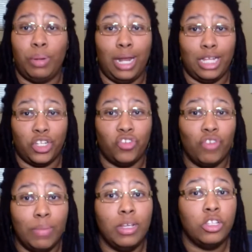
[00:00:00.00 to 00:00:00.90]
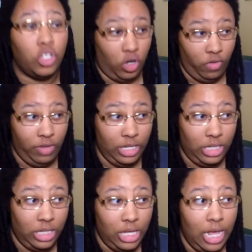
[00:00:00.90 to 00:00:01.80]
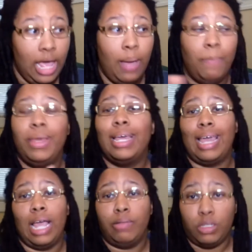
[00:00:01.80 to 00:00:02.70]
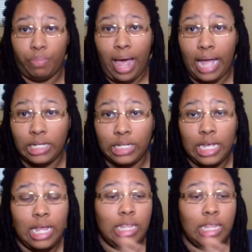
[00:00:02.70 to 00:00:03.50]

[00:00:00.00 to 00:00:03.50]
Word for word: Plus streaming service big game spots.